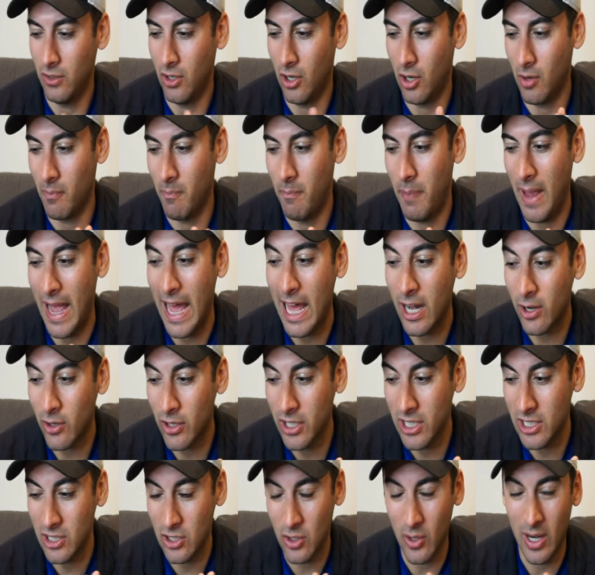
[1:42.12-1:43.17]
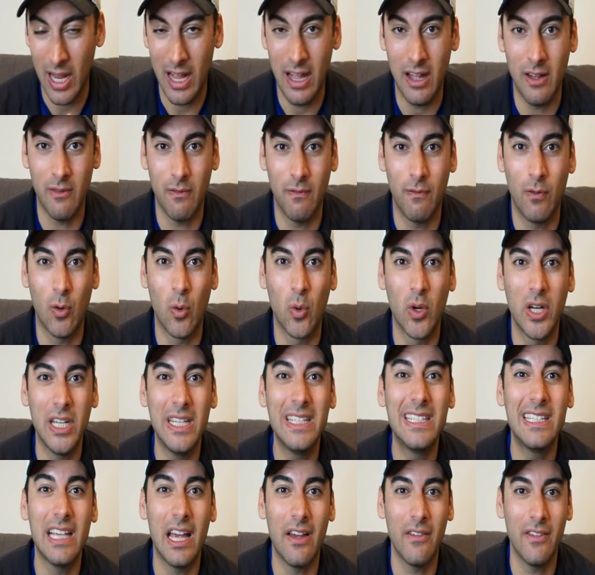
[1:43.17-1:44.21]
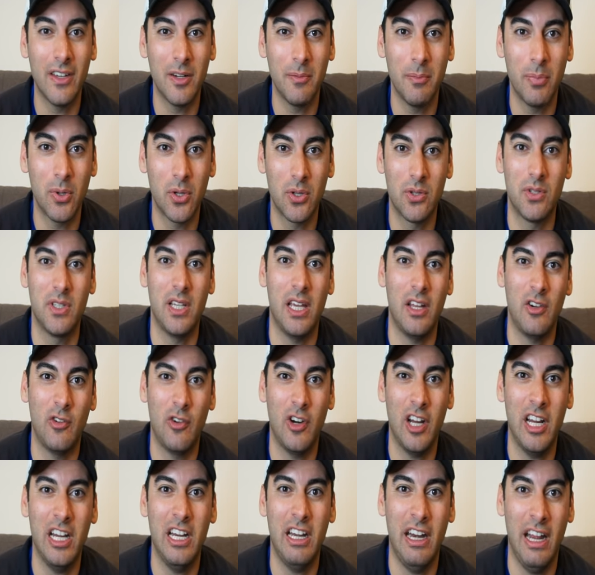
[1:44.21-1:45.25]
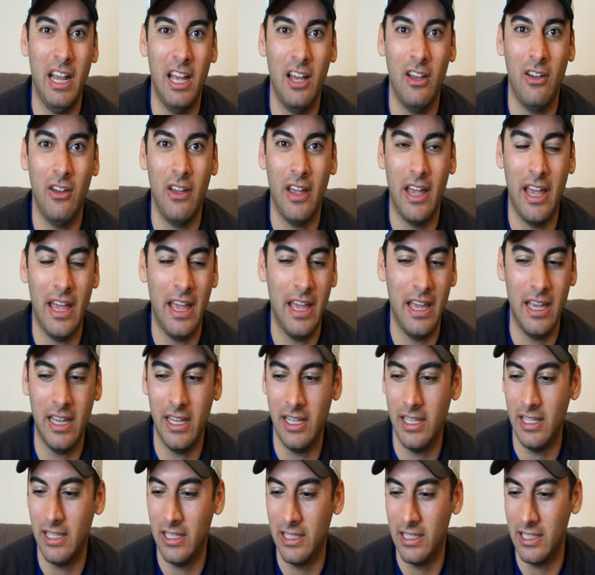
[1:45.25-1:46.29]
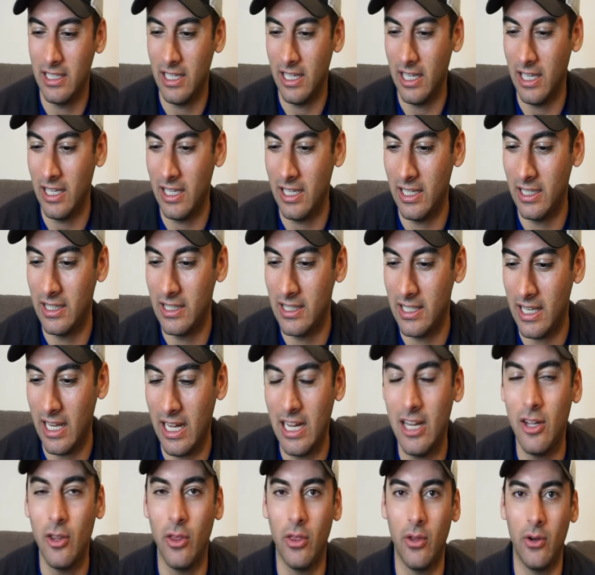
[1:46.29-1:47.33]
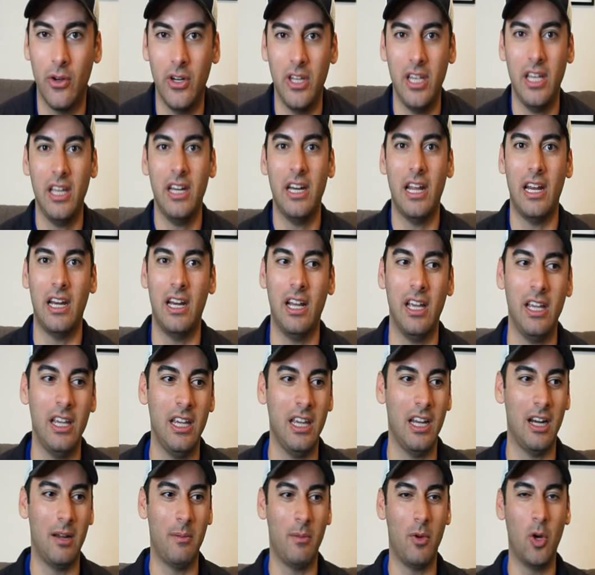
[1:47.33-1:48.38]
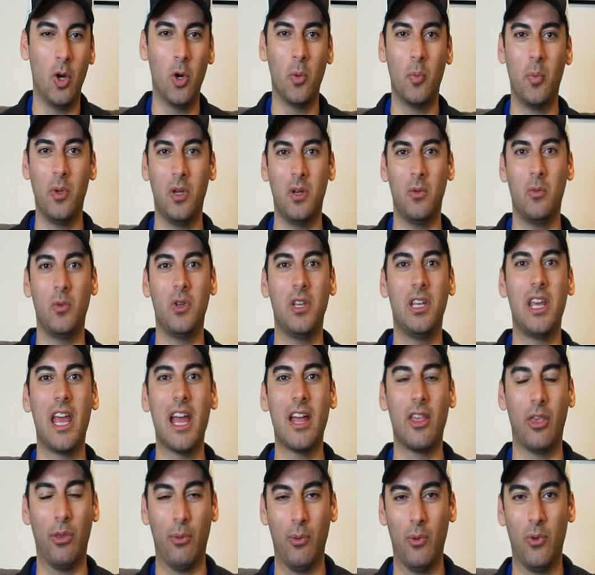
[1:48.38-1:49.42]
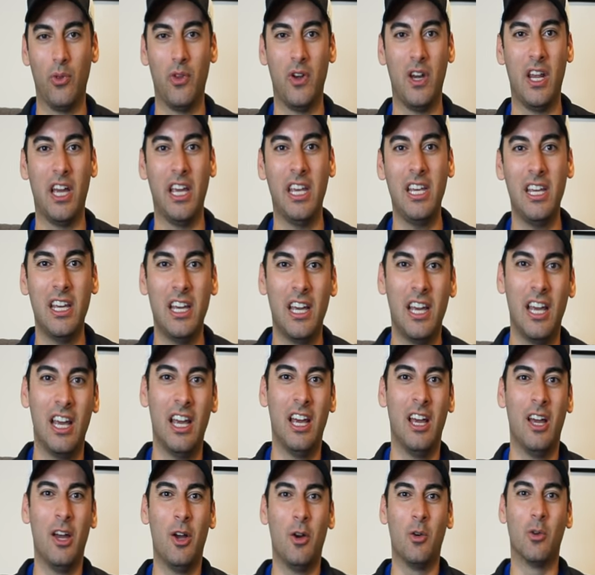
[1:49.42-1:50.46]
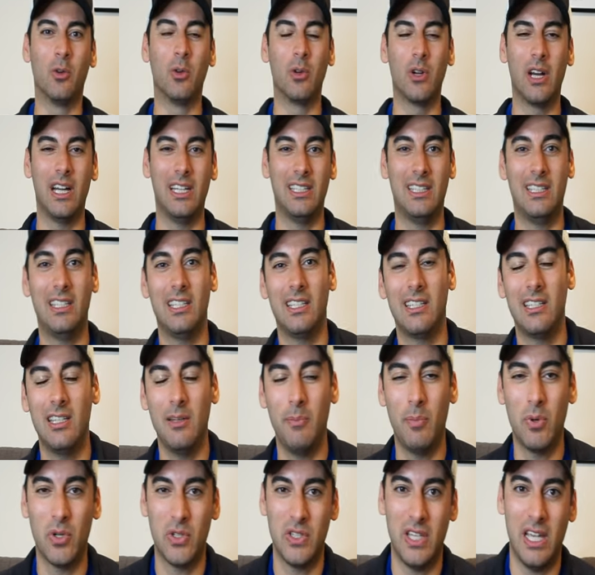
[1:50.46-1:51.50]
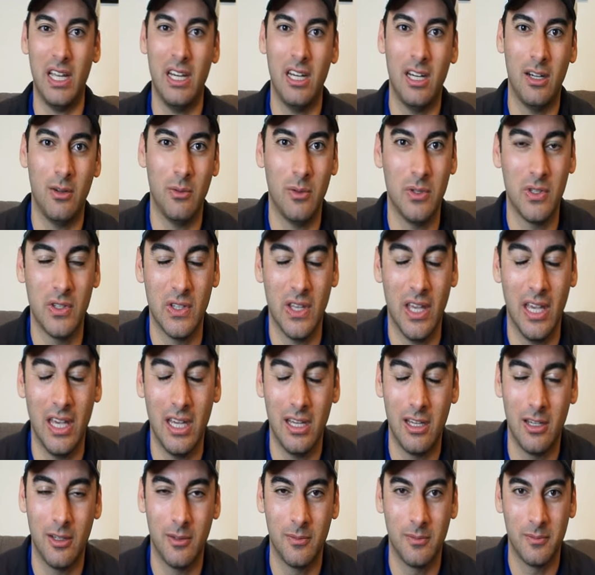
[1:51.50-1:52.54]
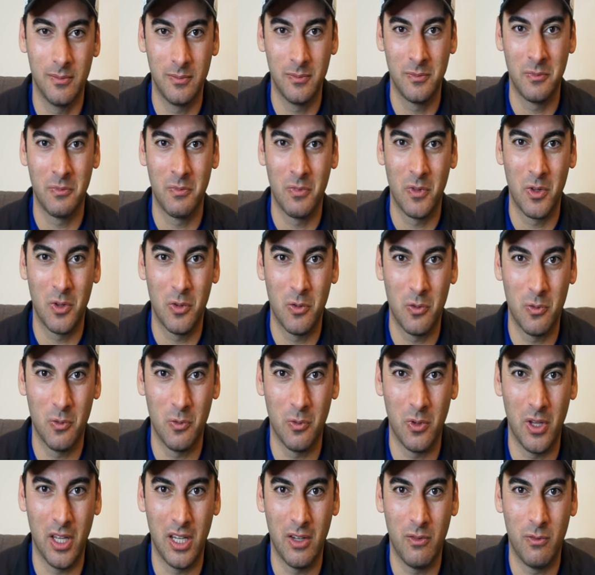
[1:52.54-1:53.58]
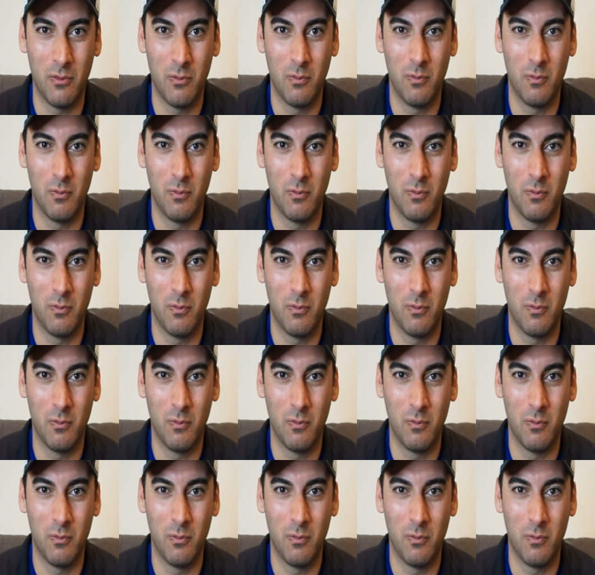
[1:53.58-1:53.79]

Our batteries are at 47% right now and it's 8.38 at night and I'm hoping we get through the night. We were at 60% and it was like, like,